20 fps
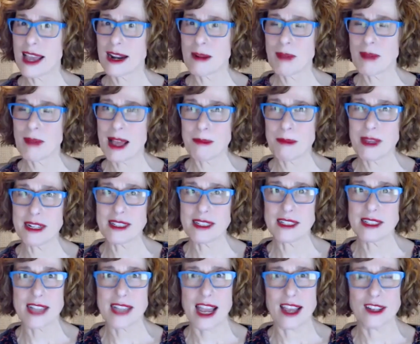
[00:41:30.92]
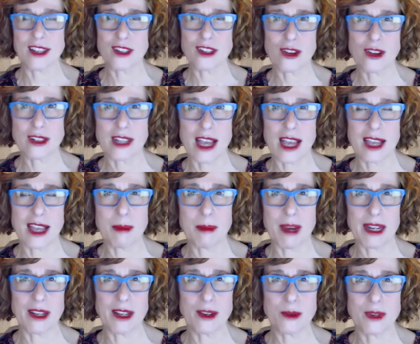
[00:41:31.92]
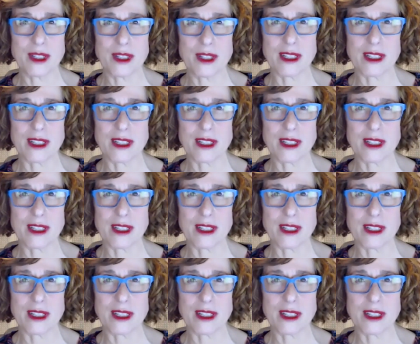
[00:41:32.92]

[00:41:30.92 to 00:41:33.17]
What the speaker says: I'm happy to stay and talk to anybody who wants a